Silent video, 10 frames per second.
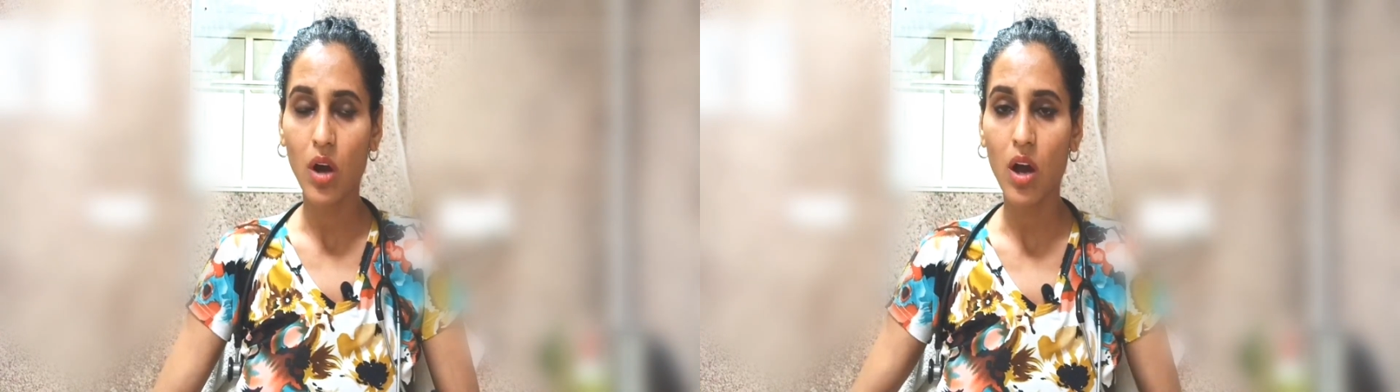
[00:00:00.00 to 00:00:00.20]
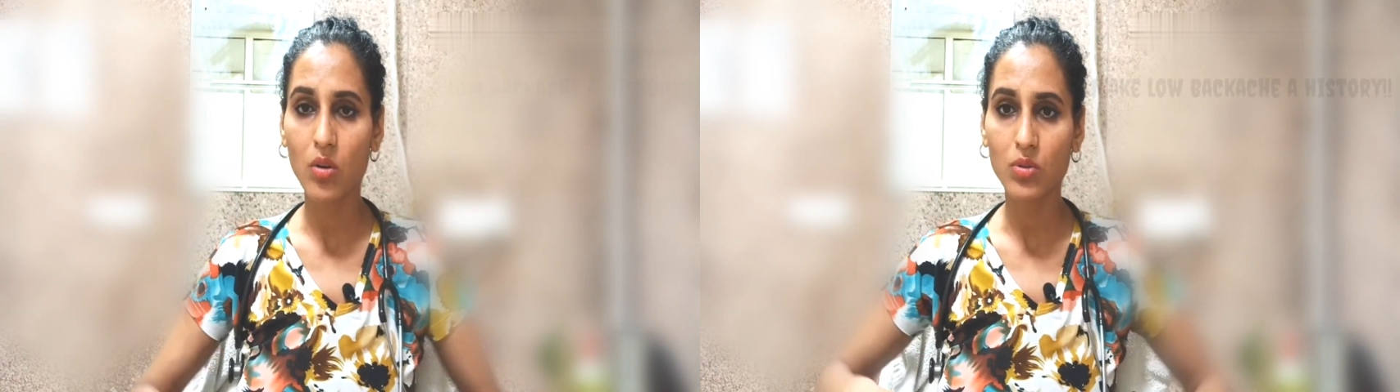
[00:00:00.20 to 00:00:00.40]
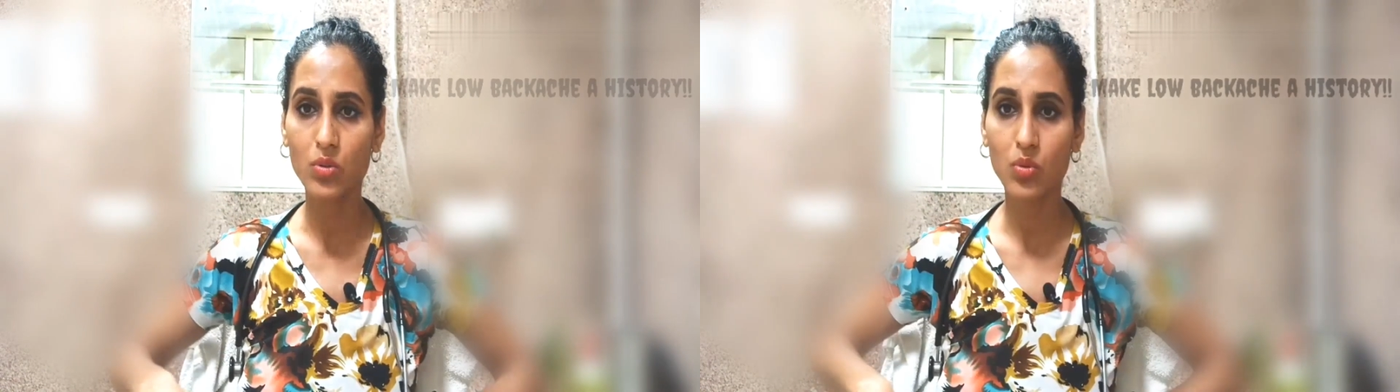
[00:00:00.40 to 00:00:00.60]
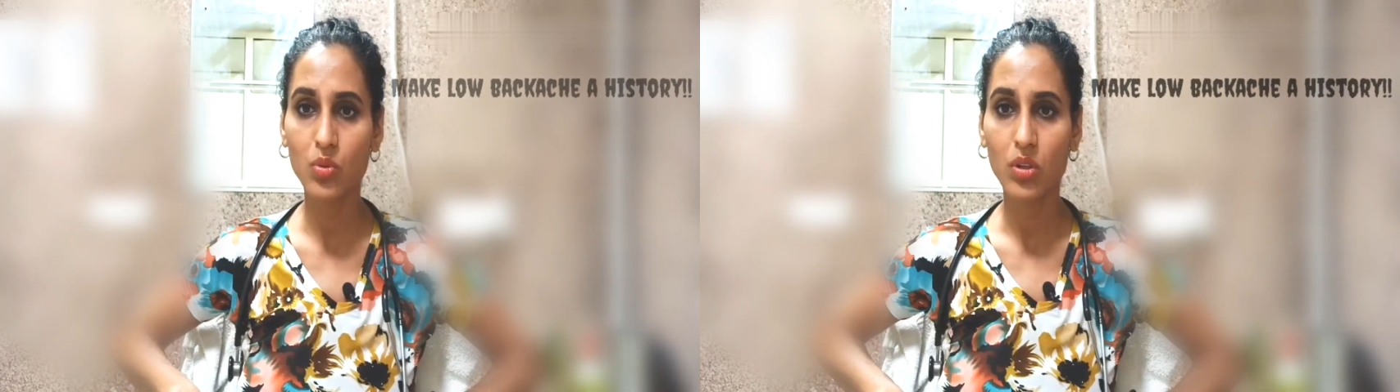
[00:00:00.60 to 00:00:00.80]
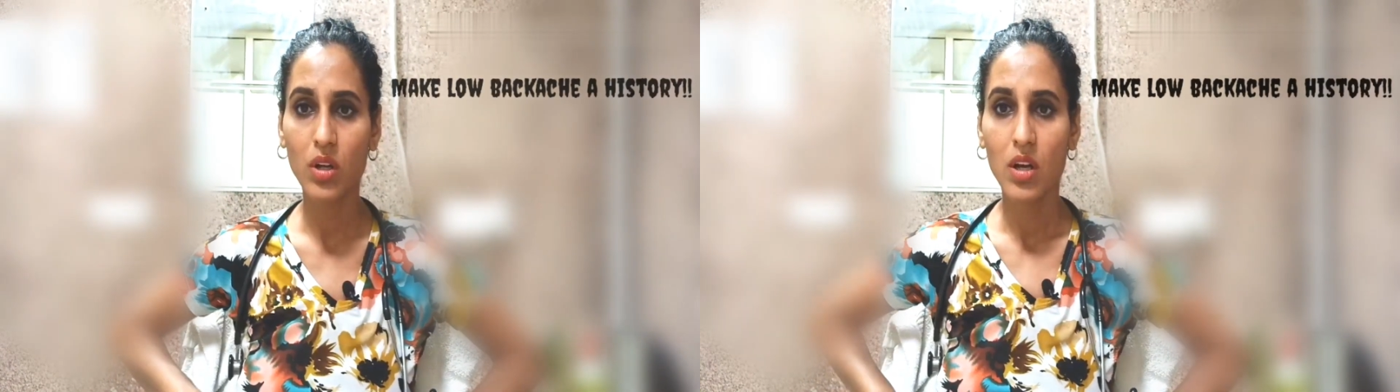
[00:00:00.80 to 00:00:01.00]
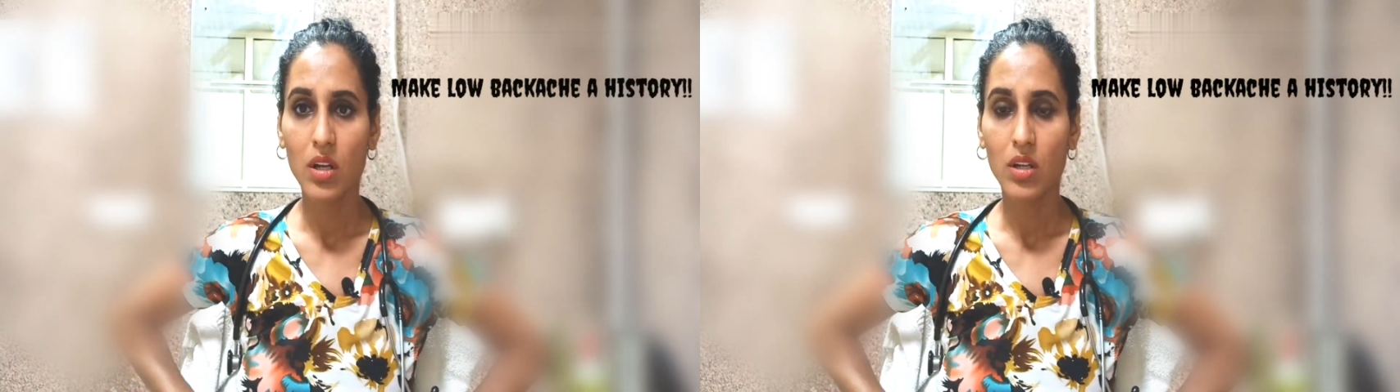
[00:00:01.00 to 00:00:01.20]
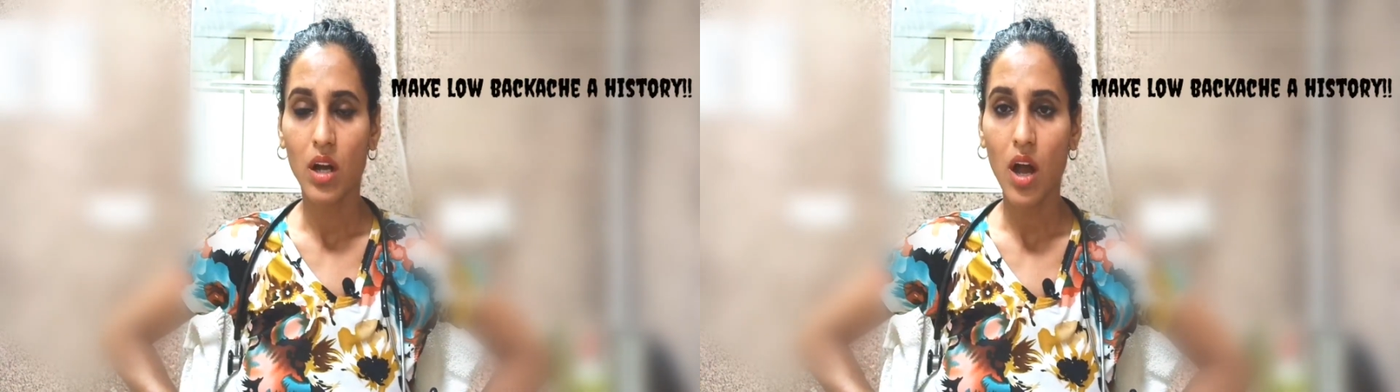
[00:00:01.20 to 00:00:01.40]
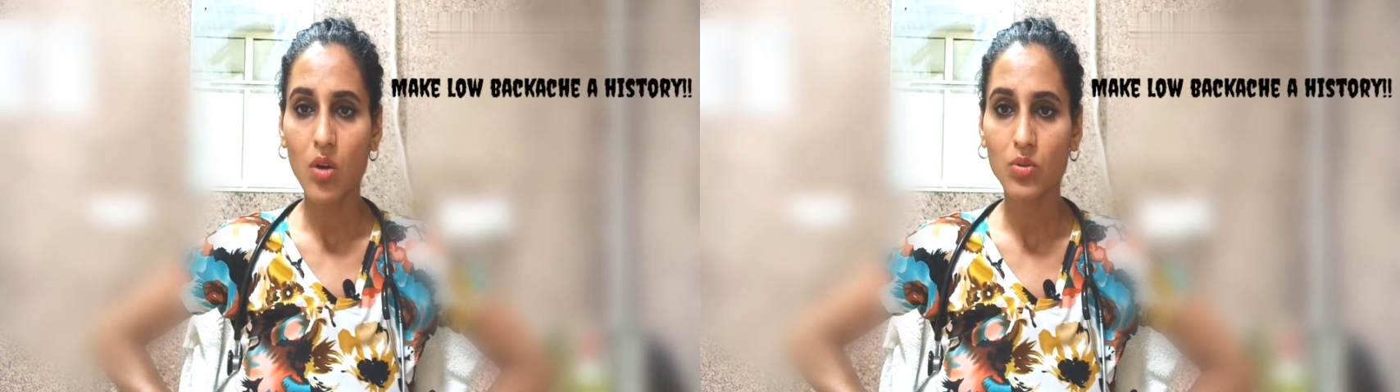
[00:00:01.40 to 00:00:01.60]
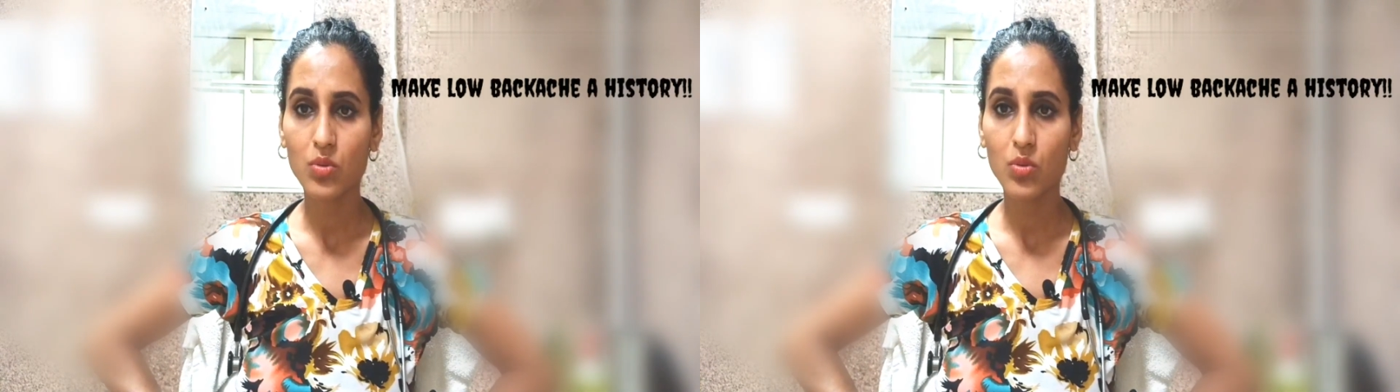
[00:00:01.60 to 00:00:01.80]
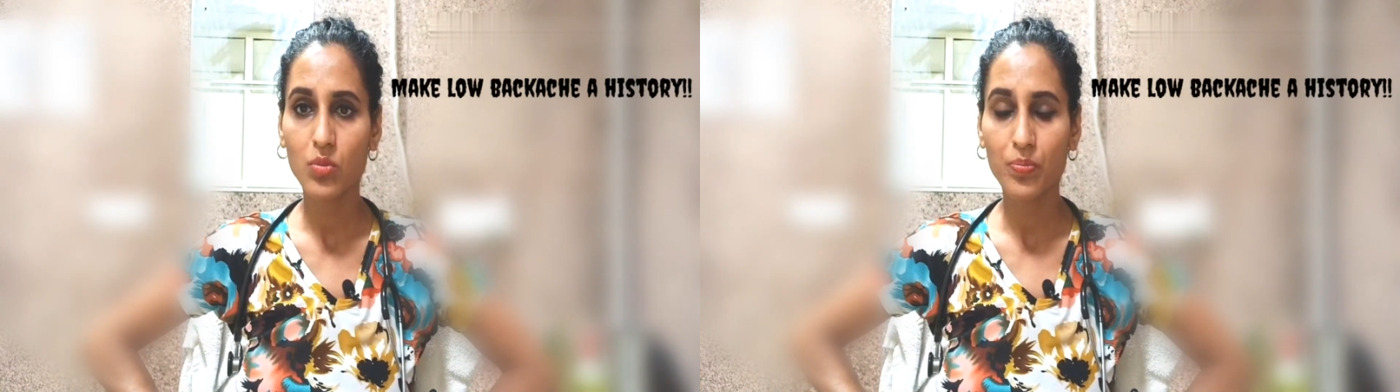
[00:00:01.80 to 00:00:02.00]
how
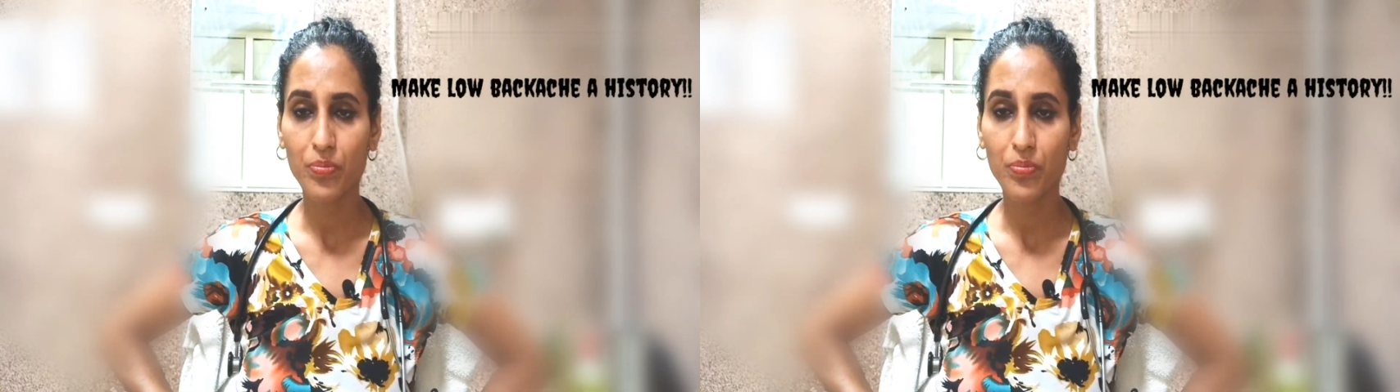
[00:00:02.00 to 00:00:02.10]
to